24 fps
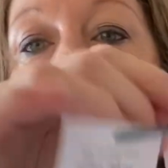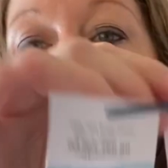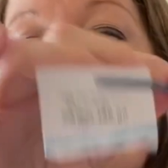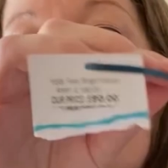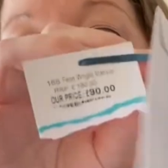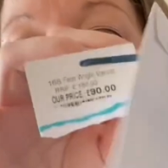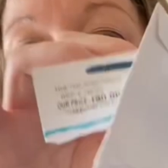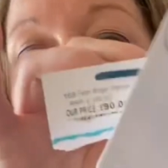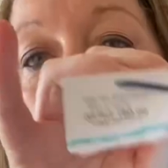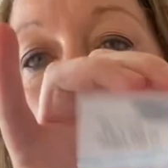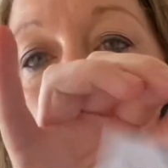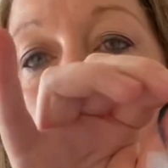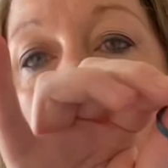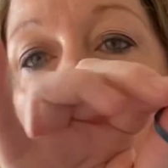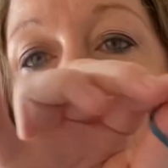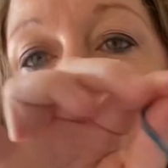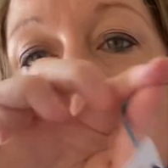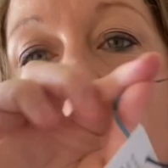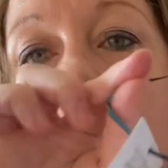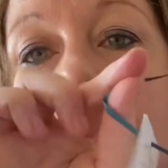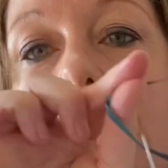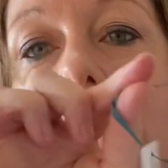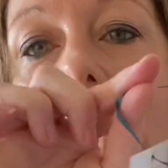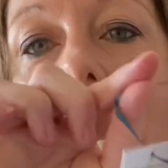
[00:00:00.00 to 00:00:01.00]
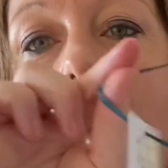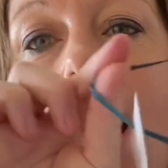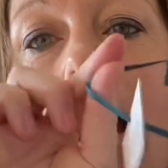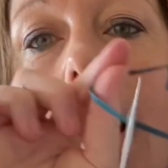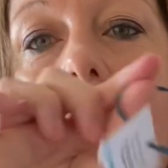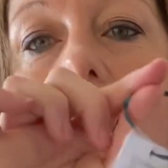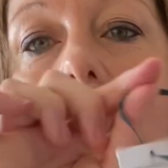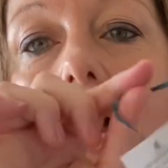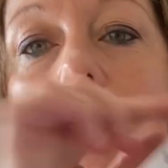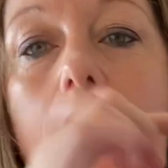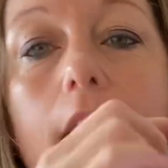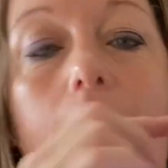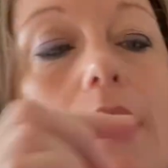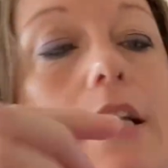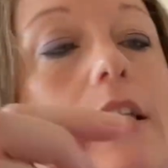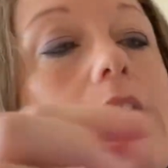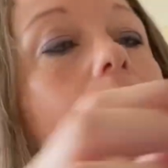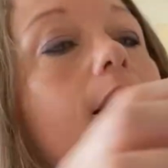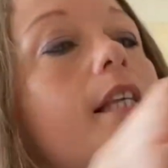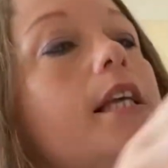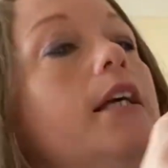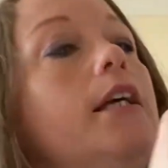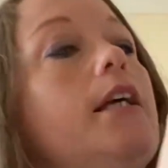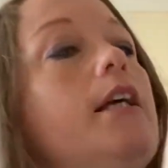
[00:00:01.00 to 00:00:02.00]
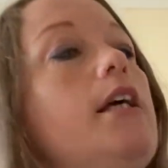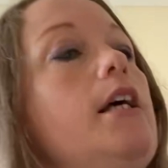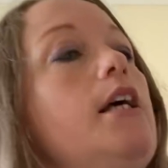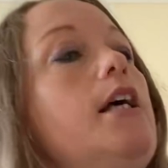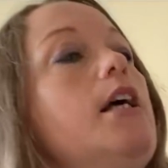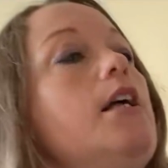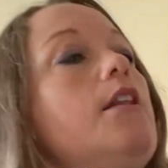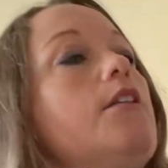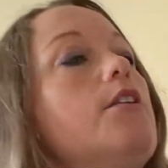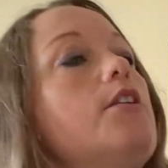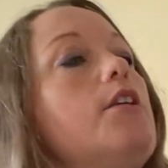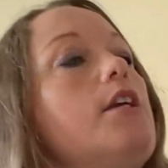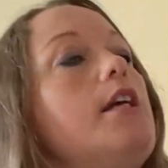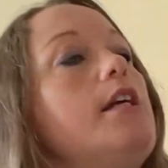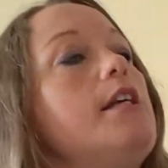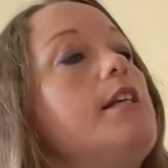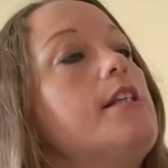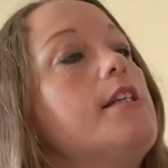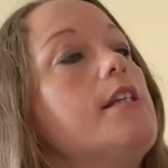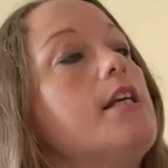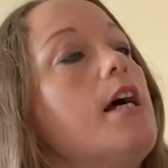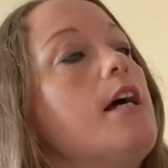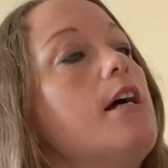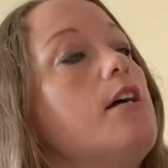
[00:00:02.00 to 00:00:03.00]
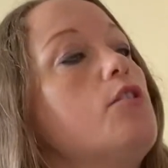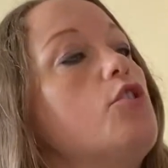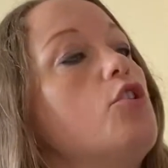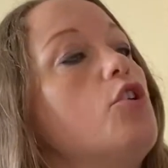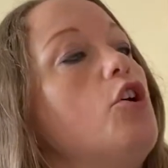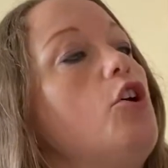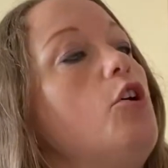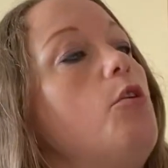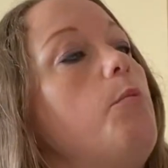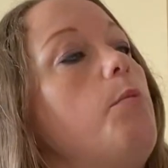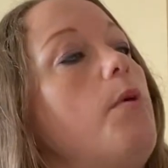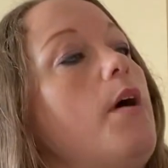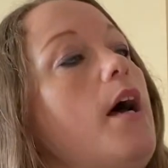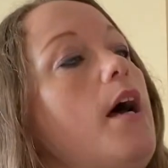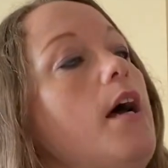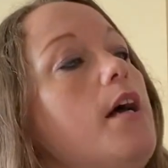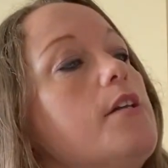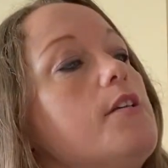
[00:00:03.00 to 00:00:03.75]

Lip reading: Brand new with tags. That it is tagged up at